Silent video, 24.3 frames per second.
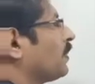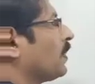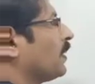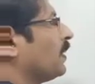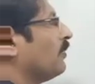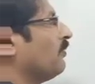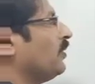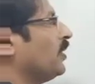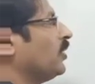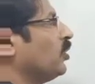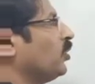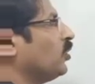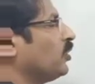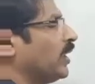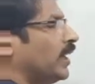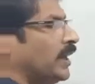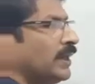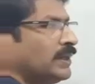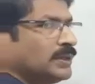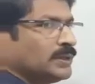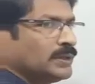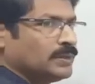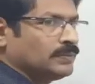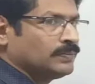We know
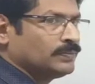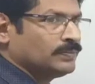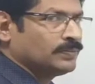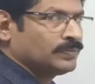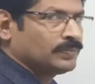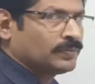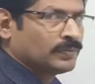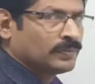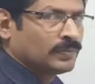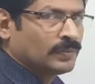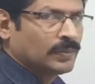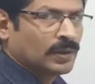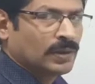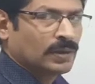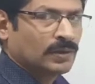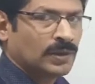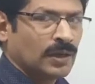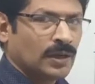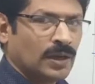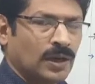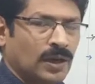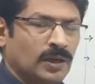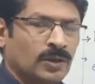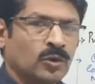that
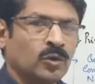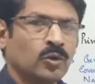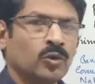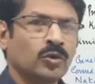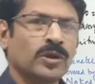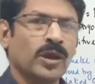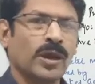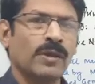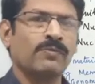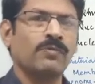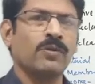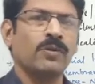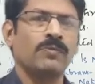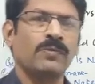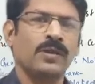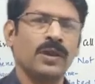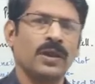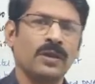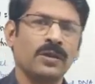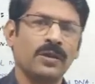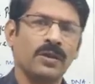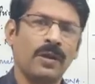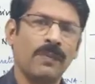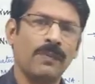there are two types of
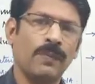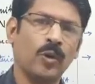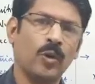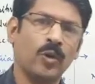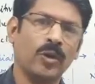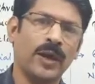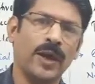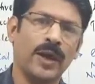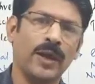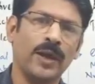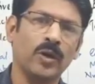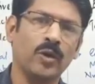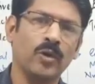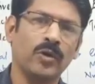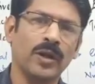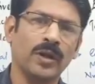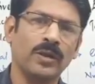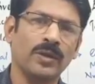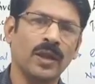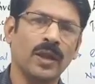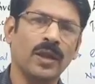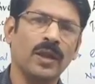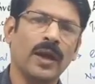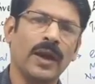cells,
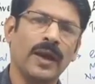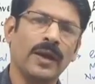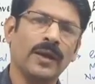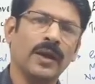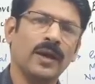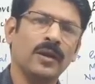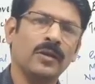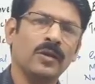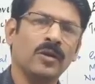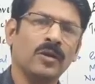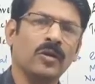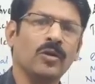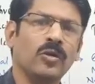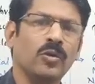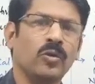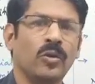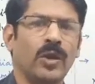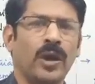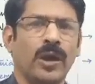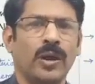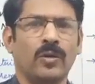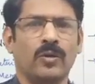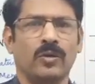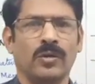prokaryotic cell and also
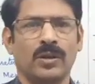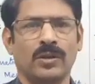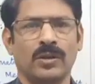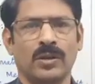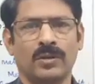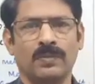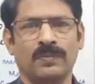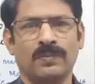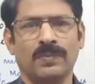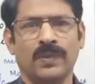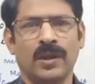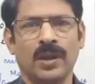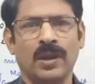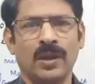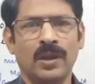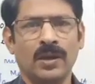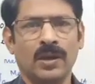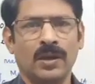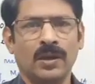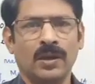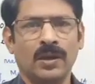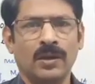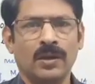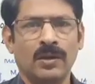eukaryotic cell.
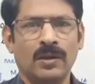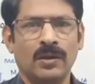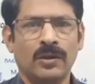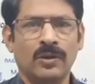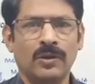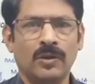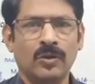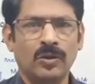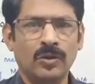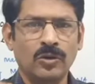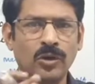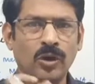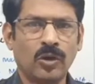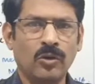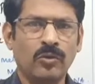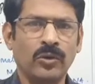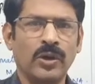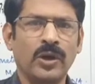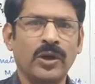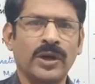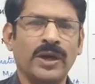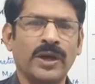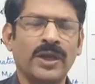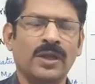So now
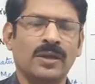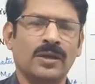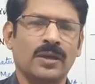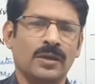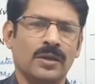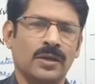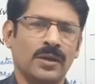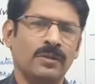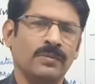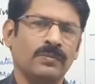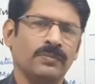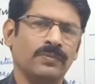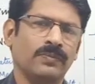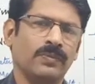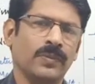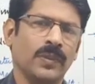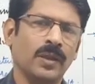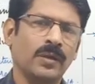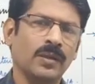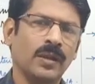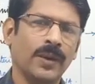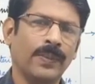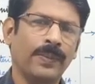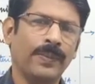we are discussing
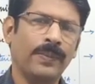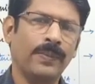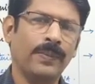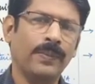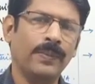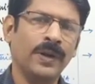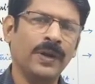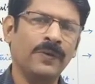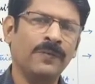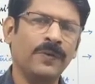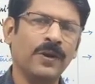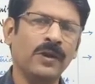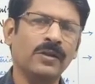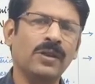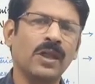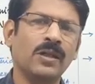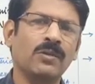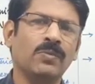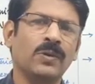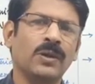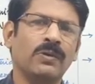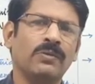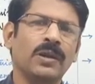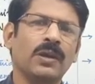the
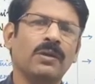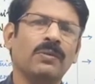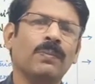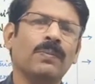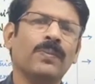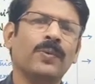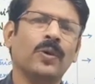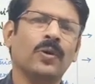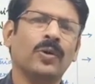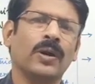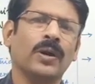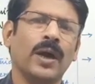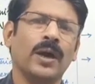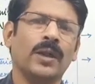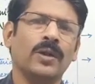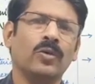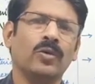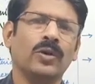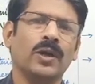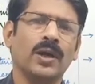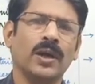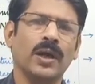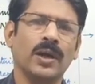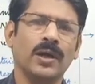differences between
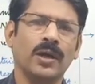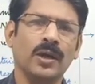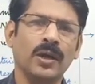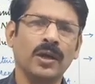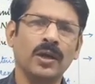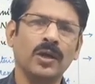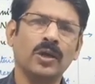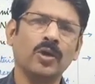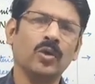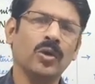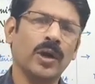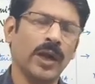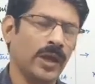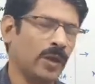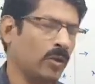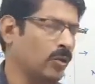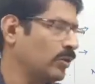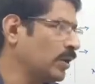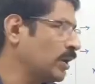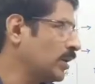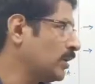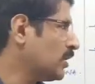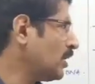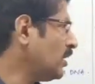prokaryotic and
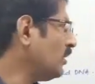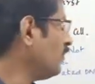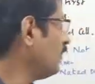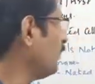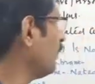eukaryotic cell.